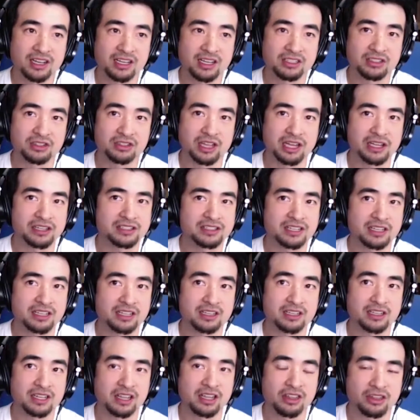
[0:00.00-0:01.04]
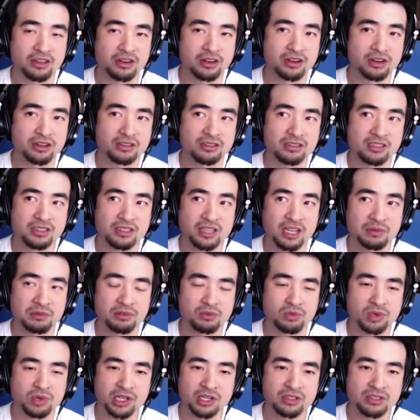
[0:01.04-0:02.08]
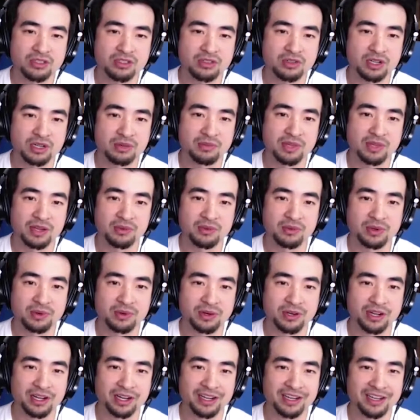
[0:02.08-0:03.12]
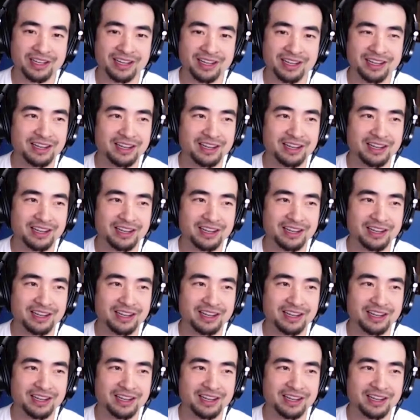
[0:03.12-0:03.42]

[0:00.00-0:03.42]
So that was like a third type of weird stream that we were on.